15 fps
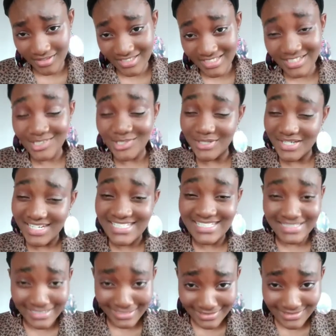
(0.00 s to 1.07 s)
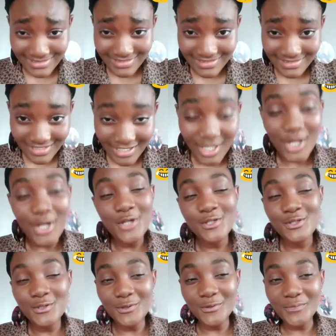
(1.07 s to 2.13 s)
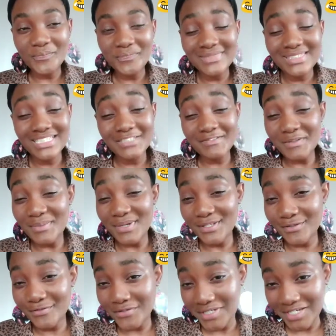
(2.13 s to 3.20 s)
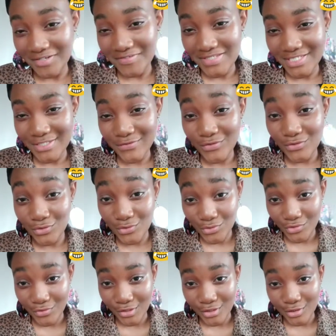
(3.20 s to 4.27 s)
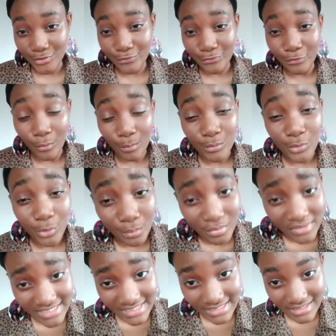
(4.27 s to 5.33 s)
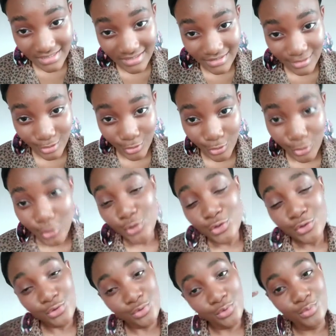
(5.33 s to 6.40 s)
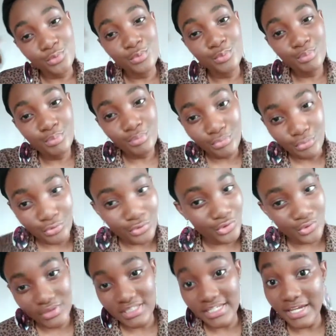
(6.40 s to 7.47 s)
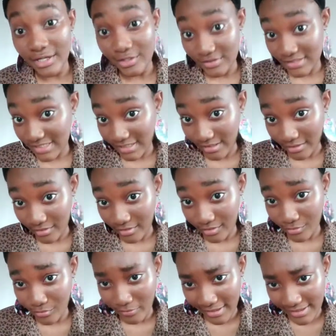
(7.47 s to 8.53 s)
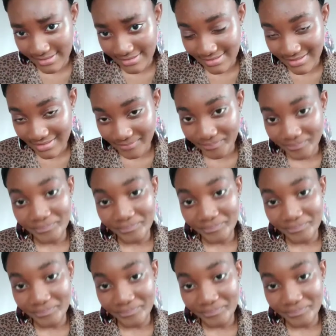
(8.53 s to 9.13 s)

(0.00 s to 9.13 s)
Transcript: Yes, your hair is dead. So the living part of your hair receives nutrients from your body to produce healthy hair, right?